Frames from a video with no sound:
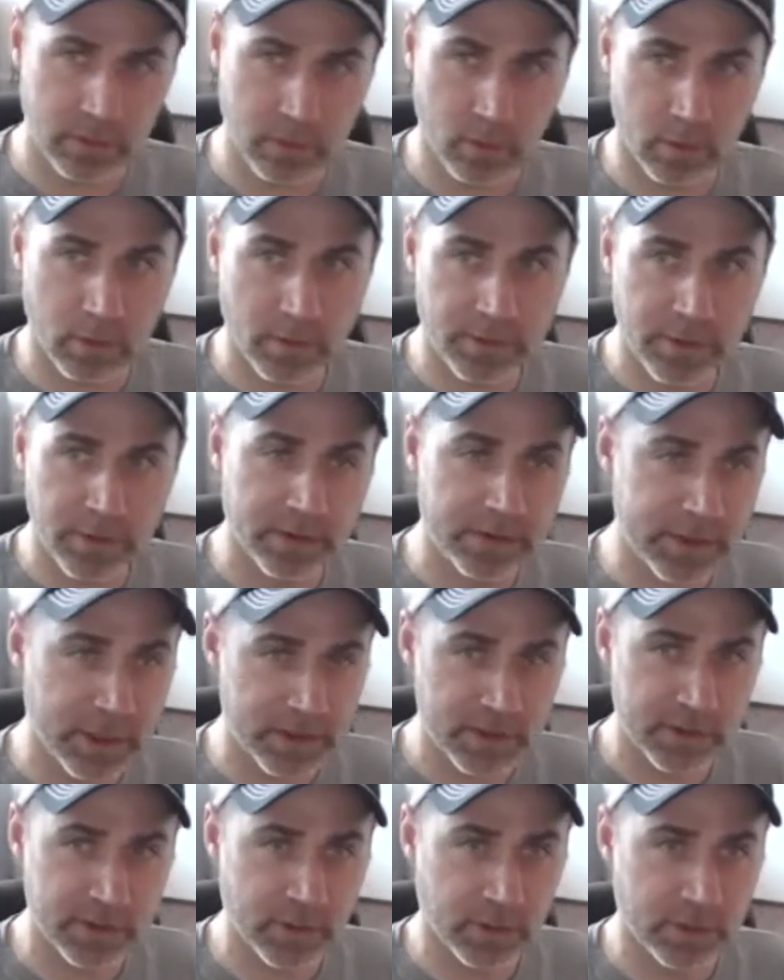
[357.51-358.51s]
all of their
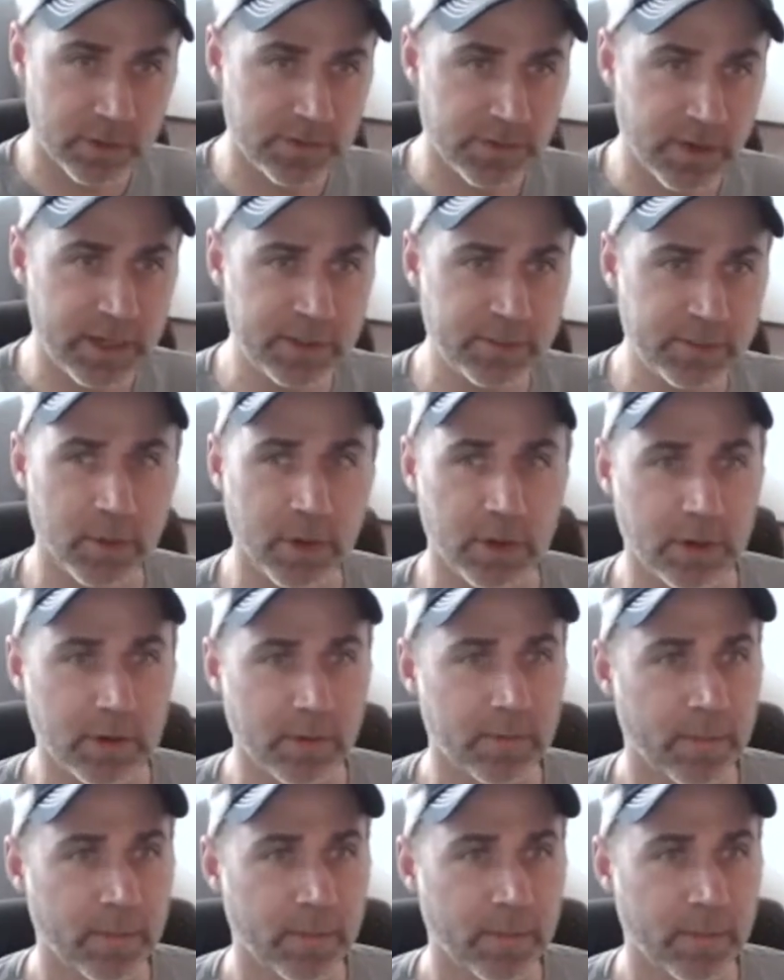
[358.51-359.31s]
attention towards Facebook.